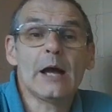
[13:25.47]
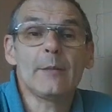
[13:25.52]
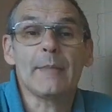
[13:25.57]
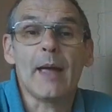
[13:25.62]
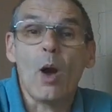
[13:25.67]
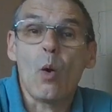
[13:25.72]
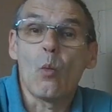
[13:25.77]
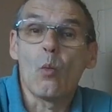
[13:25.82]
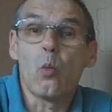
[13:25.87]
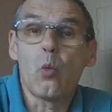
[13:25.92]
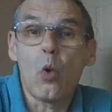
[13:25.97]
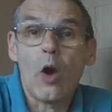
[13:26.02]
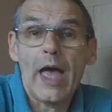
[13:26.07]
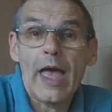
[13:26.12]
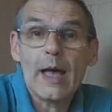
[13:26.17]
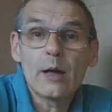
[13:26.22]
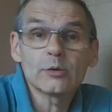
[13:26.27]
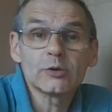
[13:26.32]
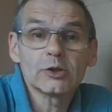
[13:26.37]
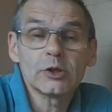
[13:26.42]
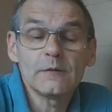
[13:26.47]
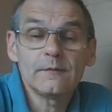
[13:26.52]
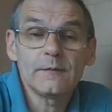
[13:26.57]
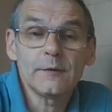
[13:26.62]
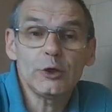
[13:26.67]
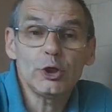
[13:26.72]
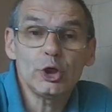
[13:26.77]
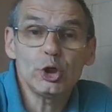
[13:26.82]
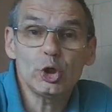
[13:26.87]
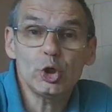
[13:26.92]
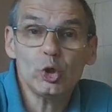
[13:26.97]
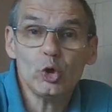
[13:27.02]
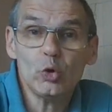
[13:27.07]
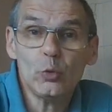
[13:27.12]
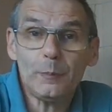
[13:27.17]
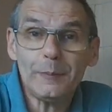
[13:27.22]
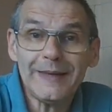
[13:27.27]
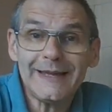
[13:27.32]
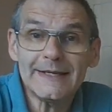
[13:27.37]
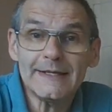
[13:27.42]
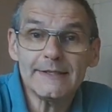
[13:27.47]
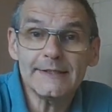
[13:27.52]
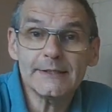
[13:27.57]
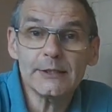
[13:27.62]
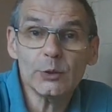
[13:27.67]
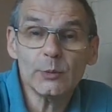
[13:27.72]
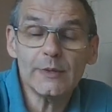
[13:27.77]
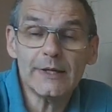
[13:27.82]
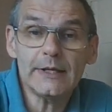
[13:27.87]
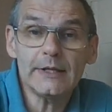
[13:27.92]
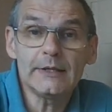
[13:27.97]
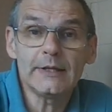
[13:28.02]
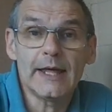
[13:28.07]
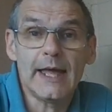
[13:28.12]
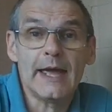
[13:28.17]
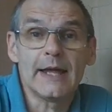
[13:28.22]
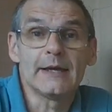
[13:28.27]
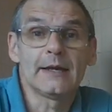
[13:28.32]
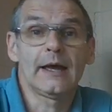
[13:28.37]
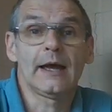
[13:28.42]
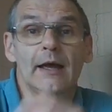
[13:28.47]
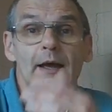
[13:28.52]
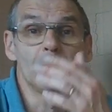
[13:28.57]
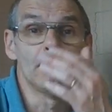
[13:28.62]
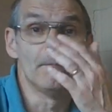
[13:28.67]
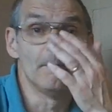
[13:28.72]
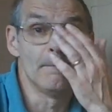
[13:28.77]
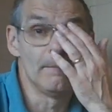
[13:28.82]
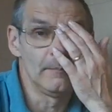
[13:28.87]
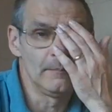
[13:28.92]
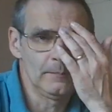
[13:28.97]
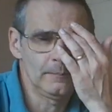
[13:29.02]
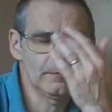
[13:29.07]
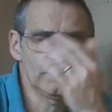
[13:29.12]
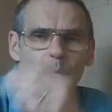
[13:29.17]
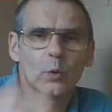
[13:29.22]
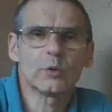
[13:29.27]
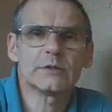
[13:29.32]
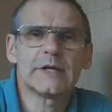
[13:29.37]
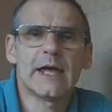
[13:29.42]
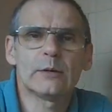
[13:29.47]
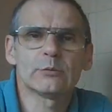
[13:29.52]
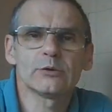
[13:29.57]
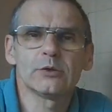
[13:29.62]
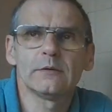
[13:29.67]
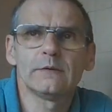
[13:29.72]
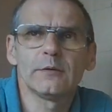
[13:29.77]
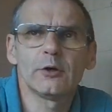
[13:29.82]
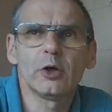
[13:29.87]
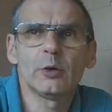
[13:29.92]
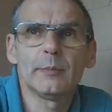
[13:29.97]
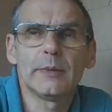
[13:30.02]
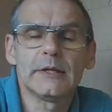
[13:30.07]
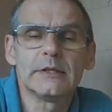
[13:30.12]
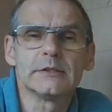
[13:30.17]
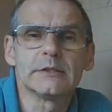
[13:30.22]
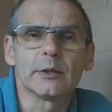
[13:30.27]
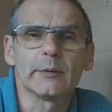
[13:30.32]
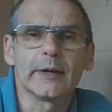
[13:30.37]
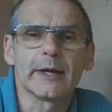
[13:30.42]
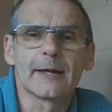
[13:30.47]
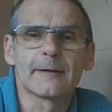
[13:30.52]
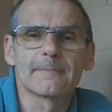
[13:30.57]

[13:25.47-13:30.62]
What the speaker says: me, what else have you been doing then? What else have you been doing?